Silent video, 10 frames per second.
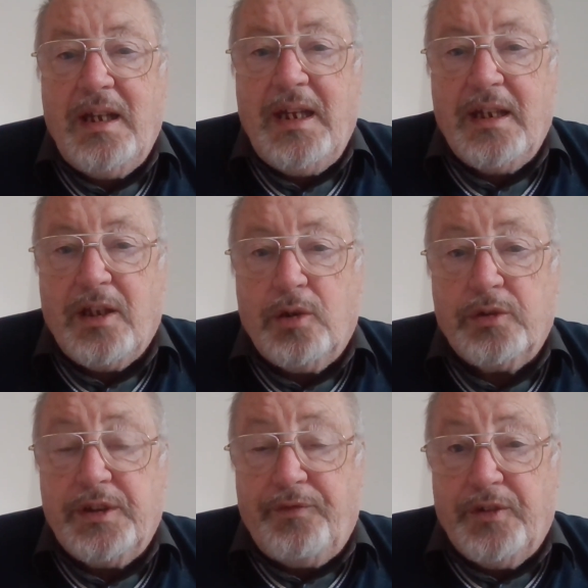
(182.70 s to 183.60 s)
our goal
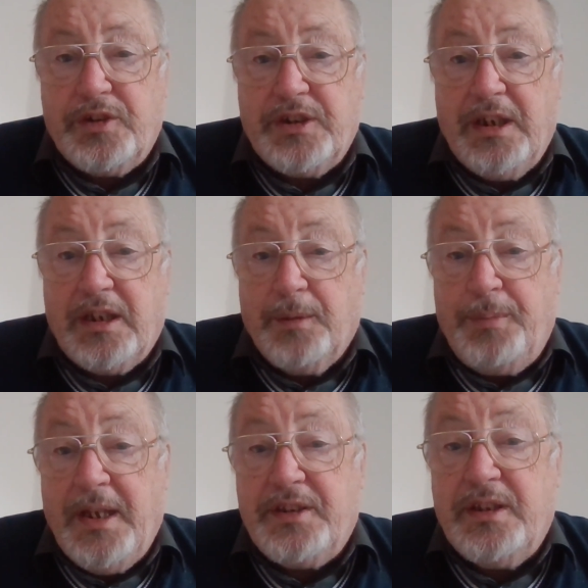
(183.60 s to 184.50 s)
difference
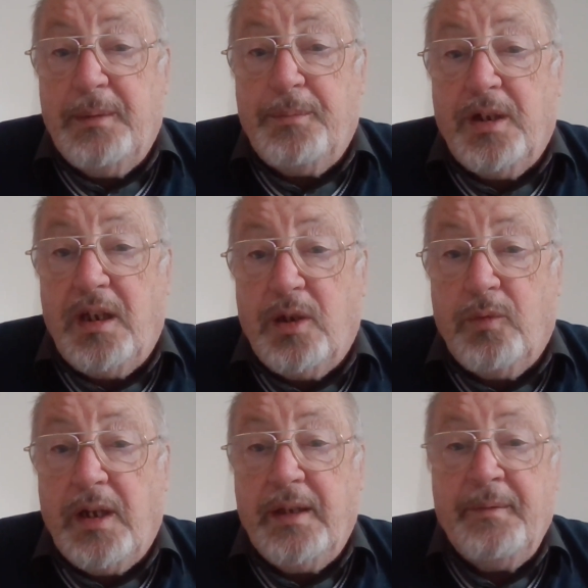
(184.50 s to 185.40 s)
compared to them by a long
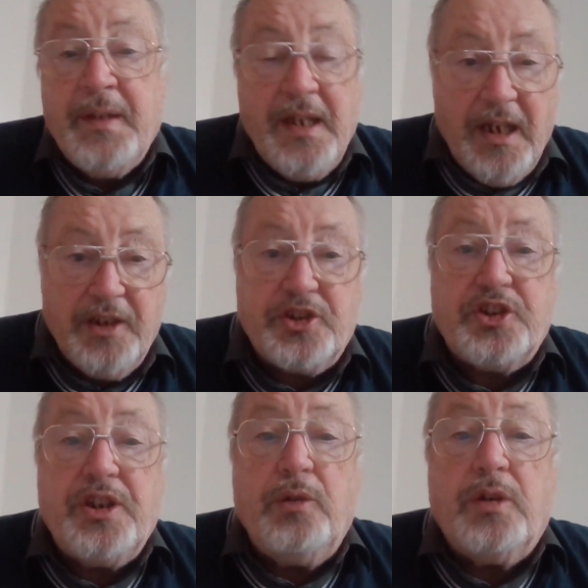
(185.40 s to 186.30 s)
way. And
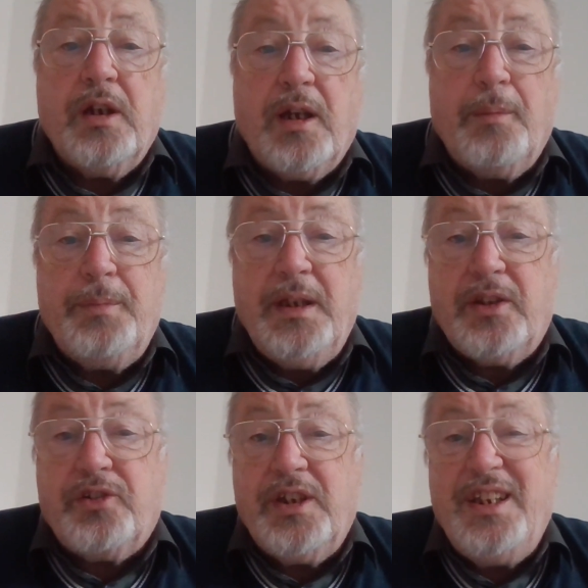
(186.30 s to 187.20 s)
Stoke got beat
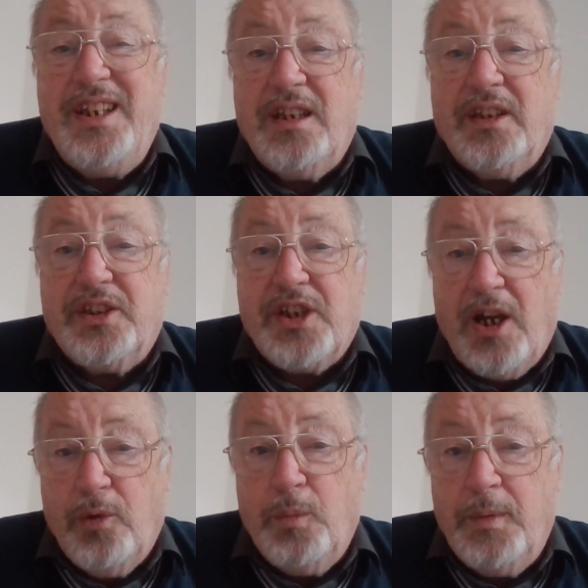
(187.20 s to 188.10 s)
3-0 at
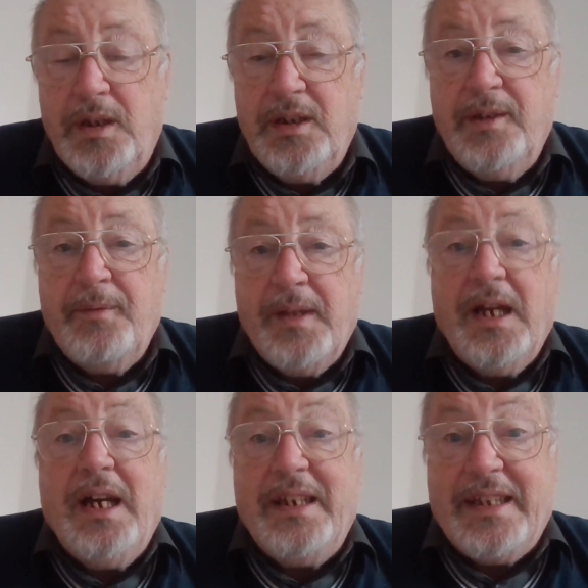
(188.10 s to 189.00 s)
home.
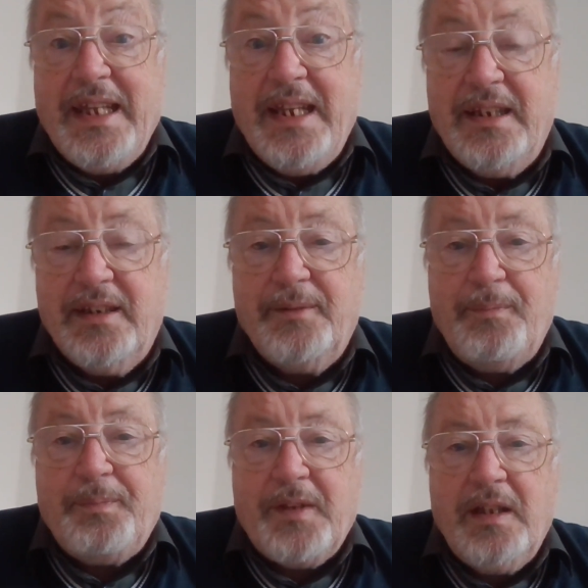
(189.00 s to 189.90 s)
And again,
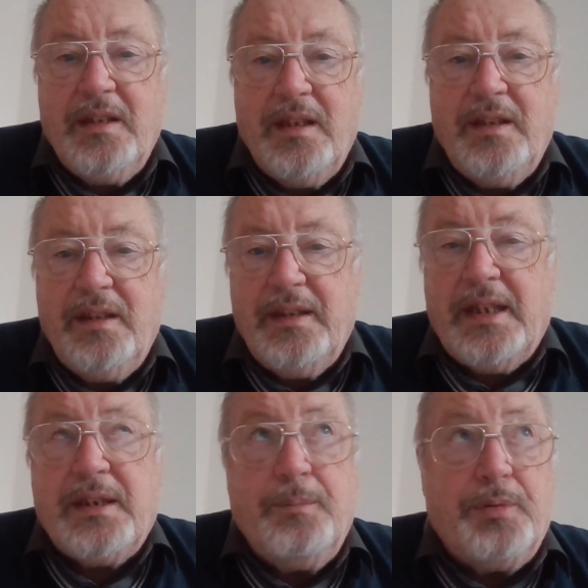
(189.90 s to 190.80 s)

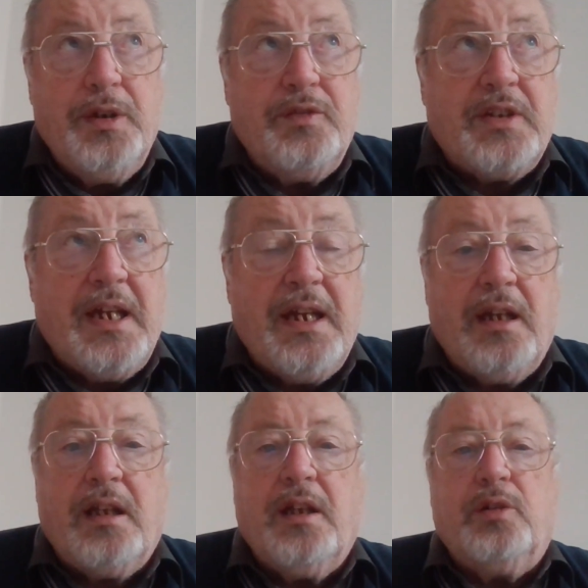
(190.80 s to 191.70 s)
that improves our
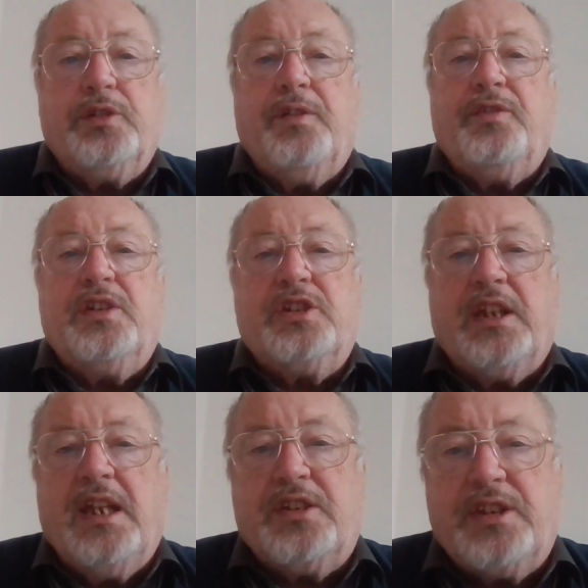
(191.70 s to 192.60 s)
goal difference
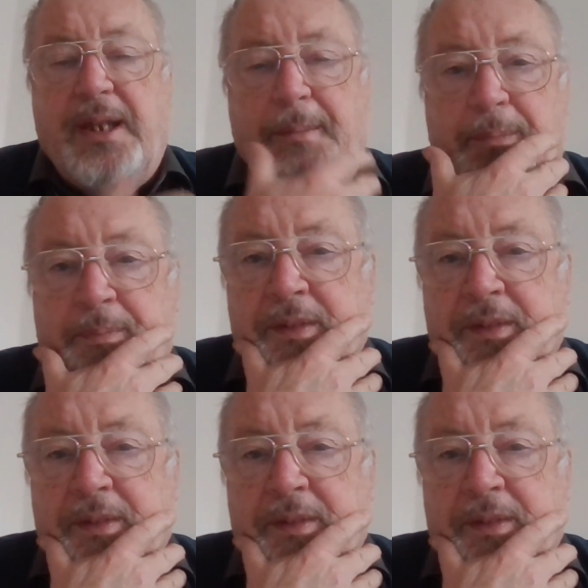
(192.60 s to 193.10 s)
against them.